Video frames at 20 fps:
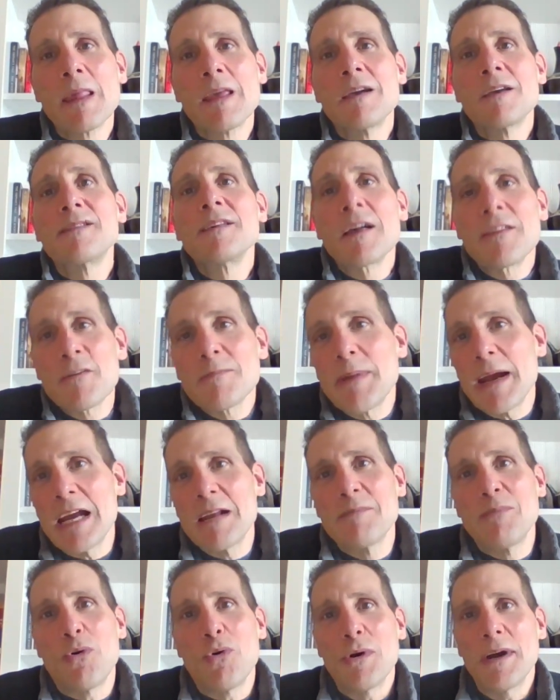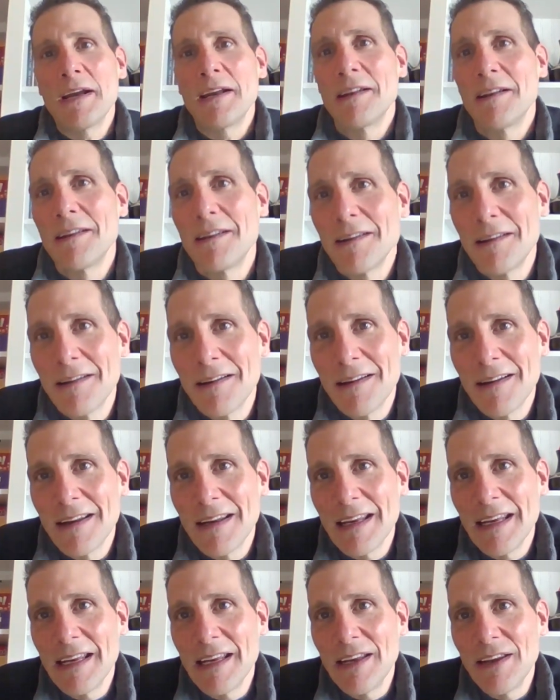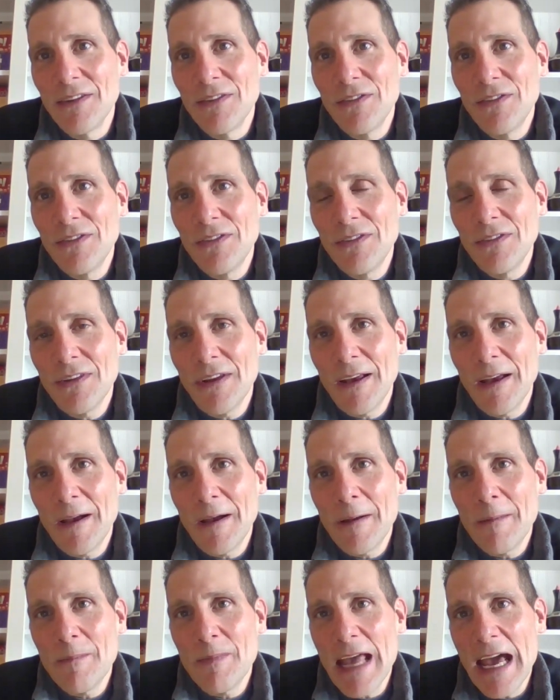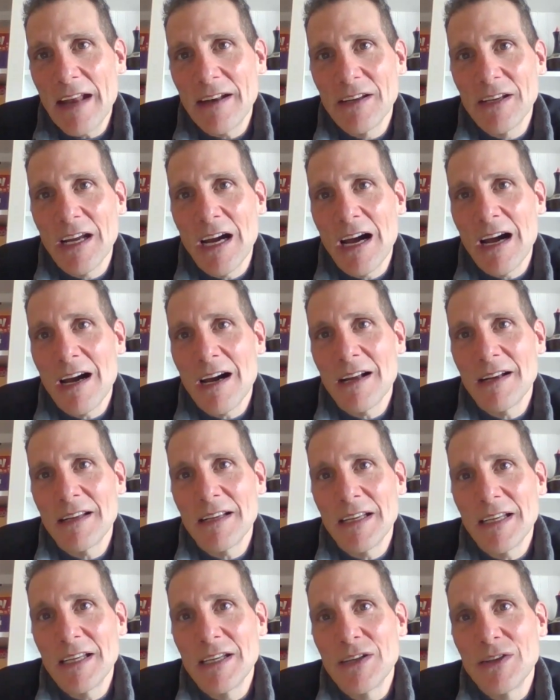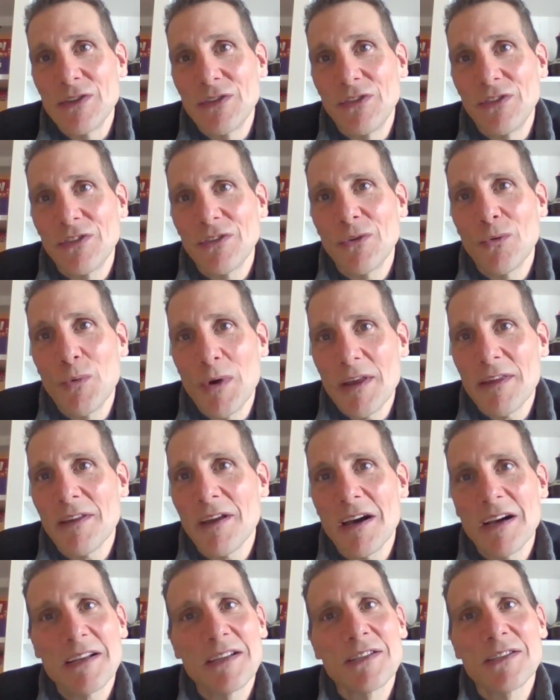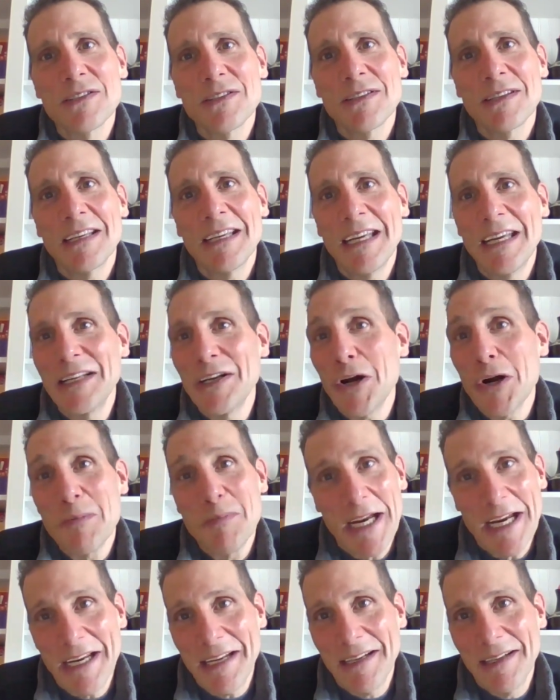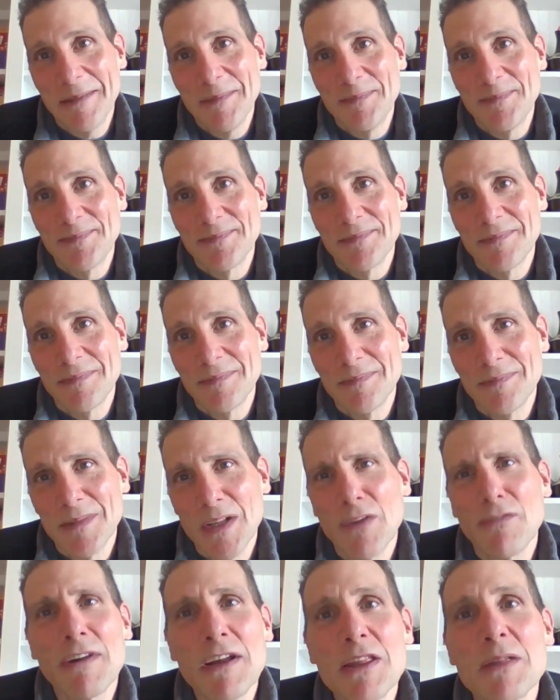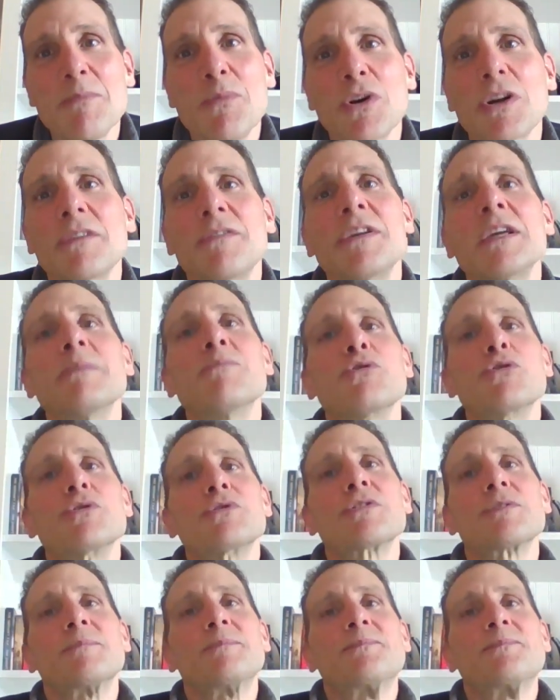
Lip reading: The other pain point is that God is with us in our pain. Read the book of Hebrews.